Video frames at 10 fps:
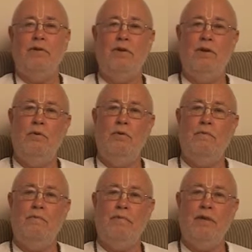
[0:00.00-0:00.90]
So
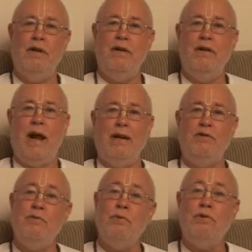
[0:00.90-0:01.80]
in the
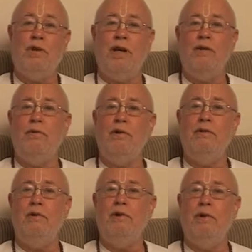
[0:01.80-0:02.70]
natural state,
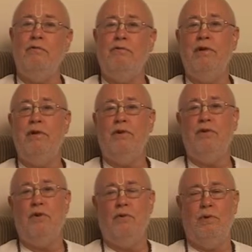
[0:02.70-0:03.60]
we don't feel
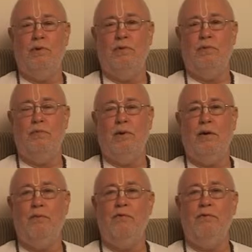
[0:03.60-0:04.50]
disturbance of the
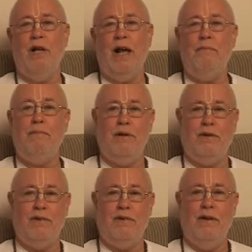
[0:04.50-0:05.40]
mind, we feel
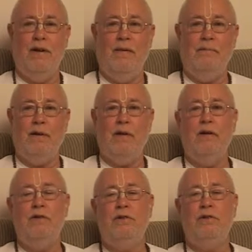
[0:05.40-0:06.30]
happiness,
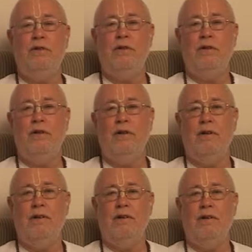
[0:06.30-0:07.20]
because
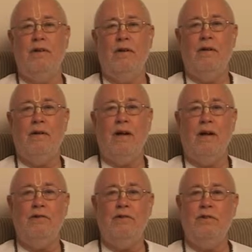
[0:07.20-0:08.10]
the
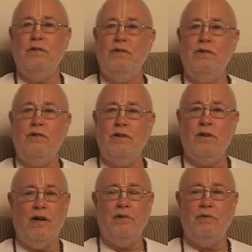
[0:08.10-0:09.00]
consciousness is in
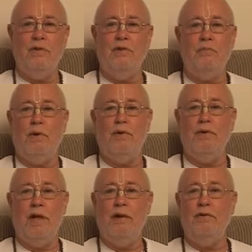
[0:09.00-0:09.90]
touch with the
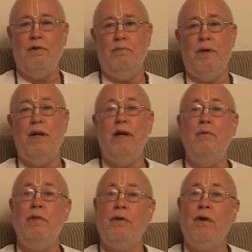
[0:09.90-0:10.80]
spiritual energy,
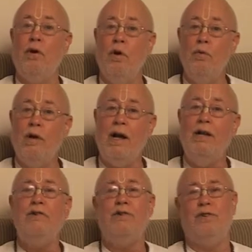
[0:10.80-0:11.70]
beginning with our own
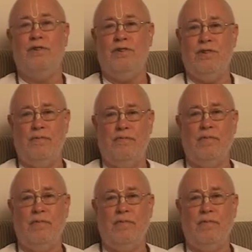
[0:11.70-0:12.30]
consciousness.